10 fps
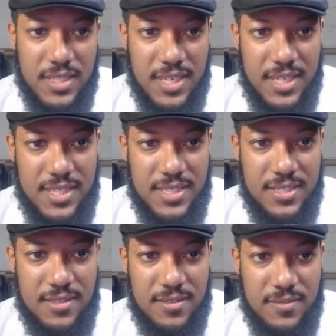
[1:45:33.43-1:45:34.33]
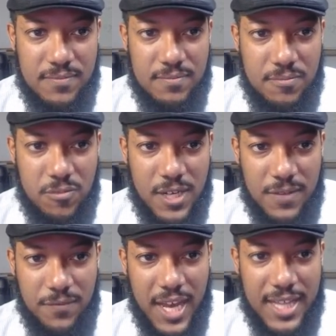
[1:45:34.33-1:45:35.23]
is pretty
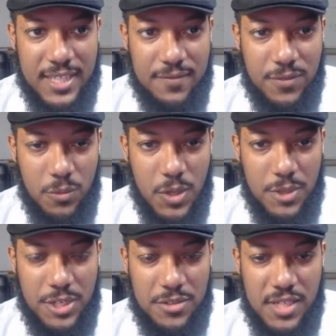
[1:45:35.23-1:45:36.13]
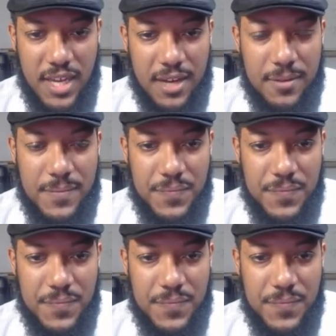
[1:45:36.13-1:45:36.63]
valid for what we're using now.